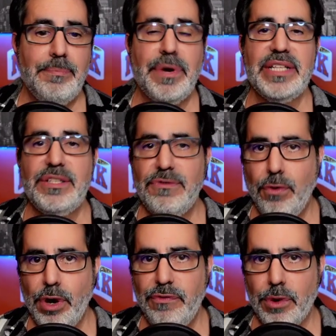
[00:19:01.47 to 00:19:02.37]
Brunson,
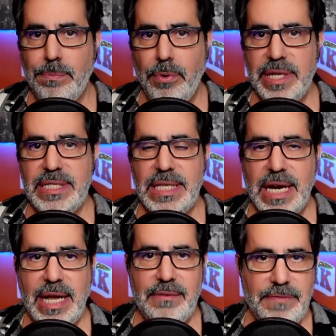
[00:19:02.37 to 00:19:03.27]
44 points
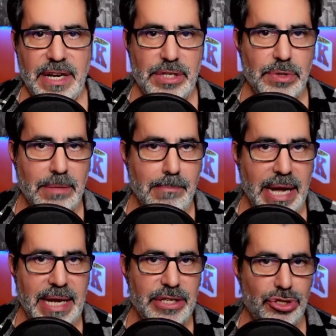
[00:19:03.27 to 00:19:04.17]
tonight, finished with a
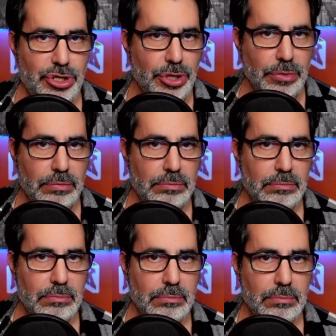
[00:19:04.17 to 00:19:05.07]
minus 2.
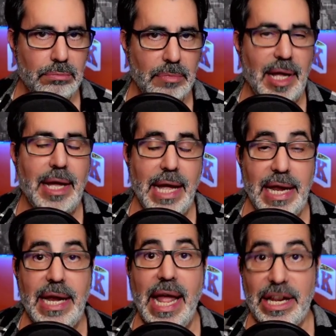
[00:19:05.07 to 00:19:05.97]
And
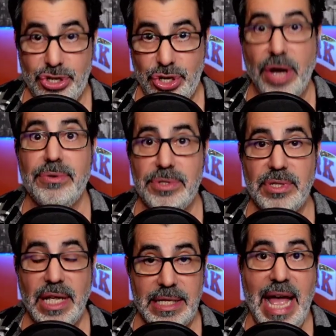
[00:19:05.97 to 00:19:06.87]
it shows.
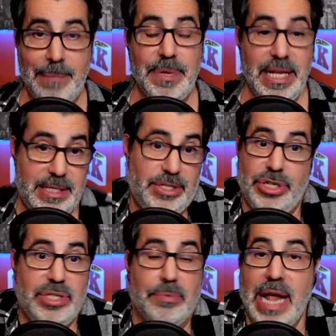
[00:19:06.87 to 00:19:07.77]
It happened. It's
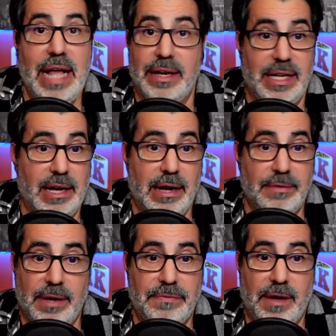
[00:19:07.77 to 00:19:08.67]
just the reality
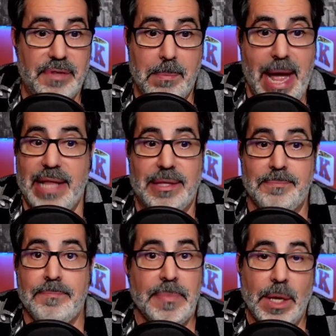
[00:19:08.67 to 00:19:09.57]
of the math.
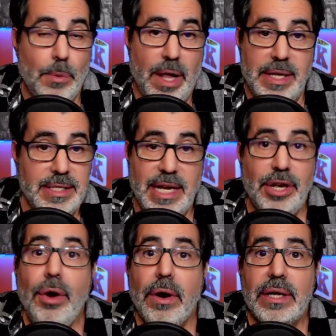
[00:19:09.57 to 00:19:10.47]
While he's on the
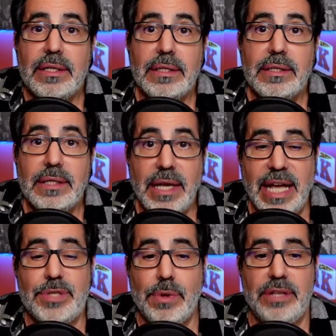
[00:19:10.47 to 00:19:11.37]
court, the
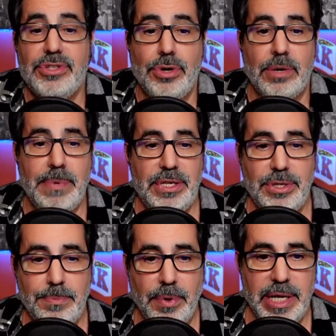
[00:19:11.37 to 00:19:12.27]
Knicks were outscored by 2
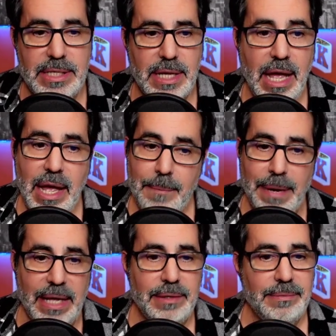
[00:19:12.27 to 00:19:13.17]
points.
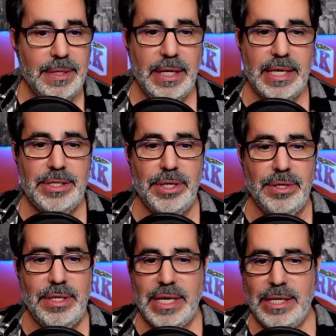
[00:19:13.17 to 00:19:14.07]
But look at
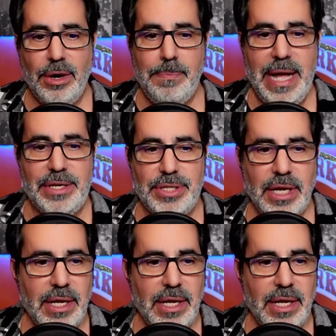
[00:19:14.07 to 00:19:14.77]
the whole bench.